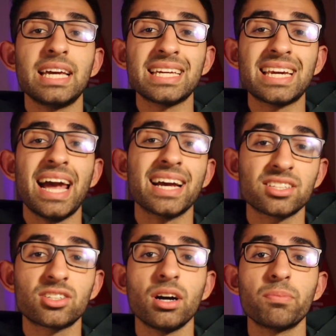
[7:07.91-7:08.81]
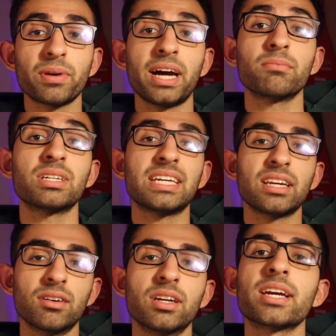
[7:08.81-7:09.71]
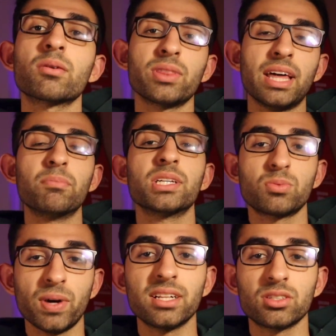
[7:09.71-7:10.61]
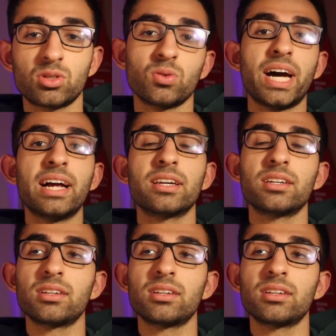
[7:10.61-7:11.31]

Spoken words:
in extra primary learning with them as well. So that